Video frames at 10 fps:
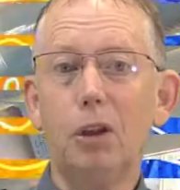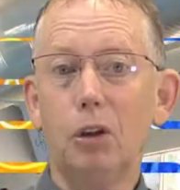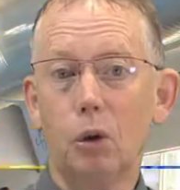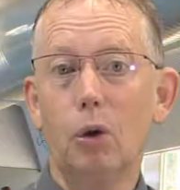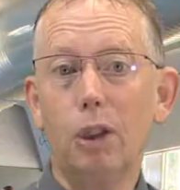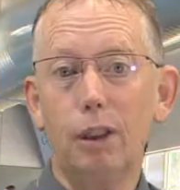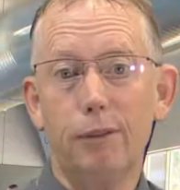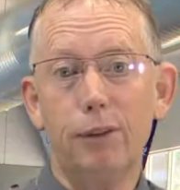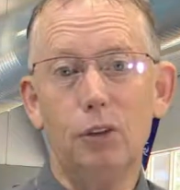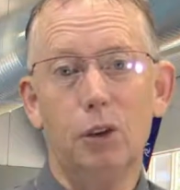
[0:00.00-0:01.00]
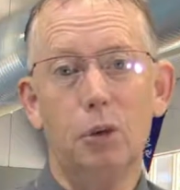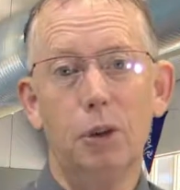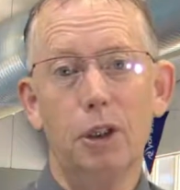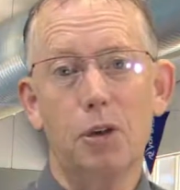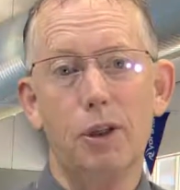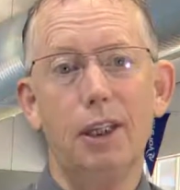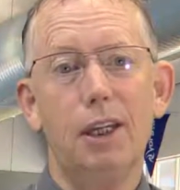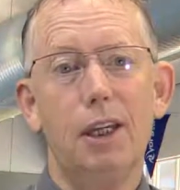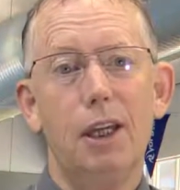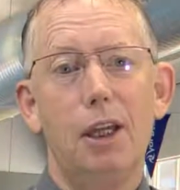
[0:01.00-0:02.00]
Talking of physical nurturing,
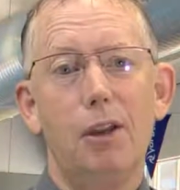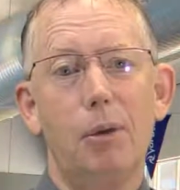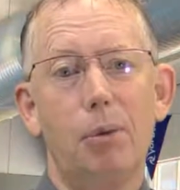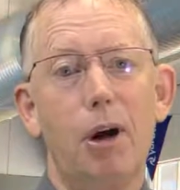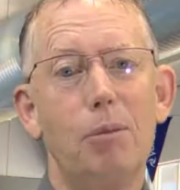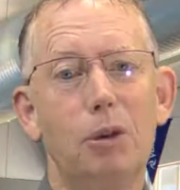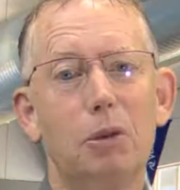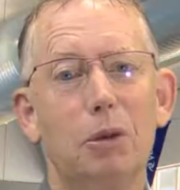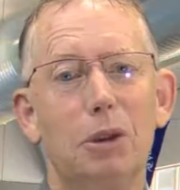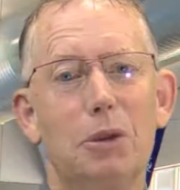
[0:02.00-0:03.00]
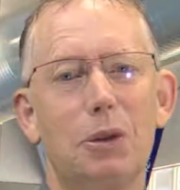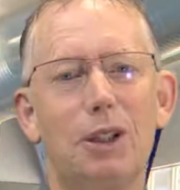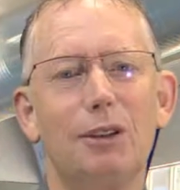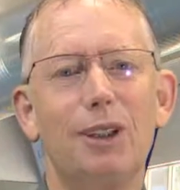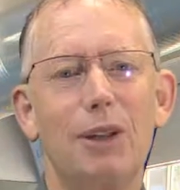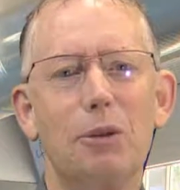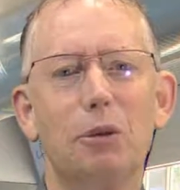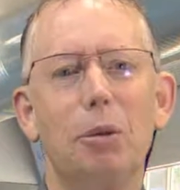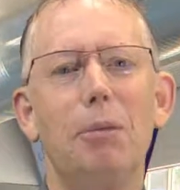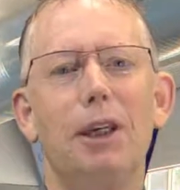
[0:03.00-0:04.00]
the primary school enjoyed its annual
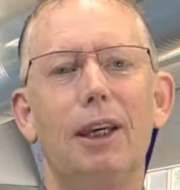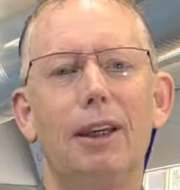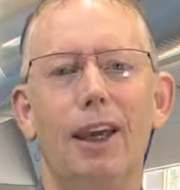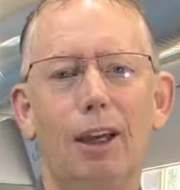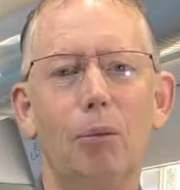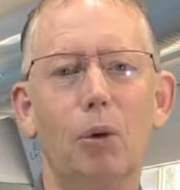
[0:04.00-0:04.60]
swimming and